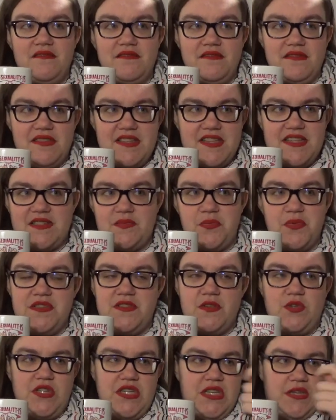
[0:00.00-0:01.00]
This was
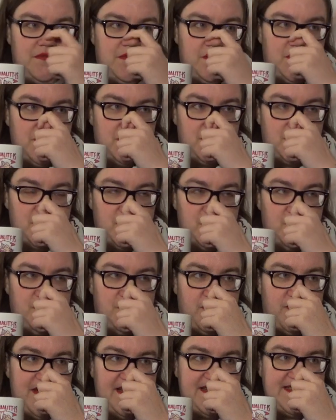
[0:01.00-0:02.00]
achieved through,
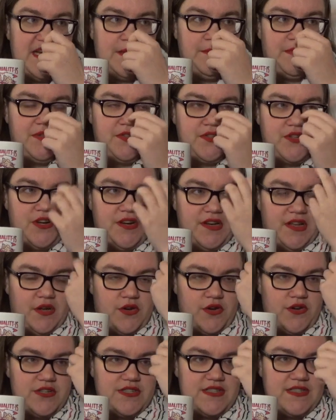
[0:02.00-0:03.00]
for example, turning
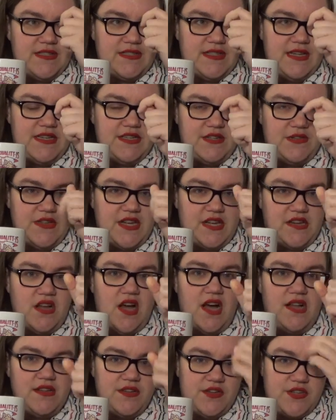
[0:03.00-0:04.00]
curses into
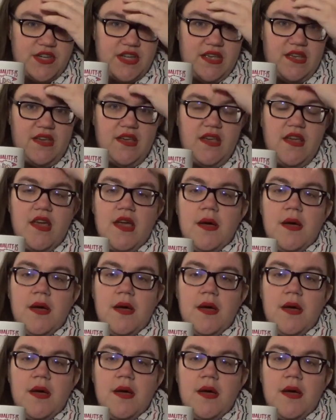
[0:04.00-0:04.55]
technology,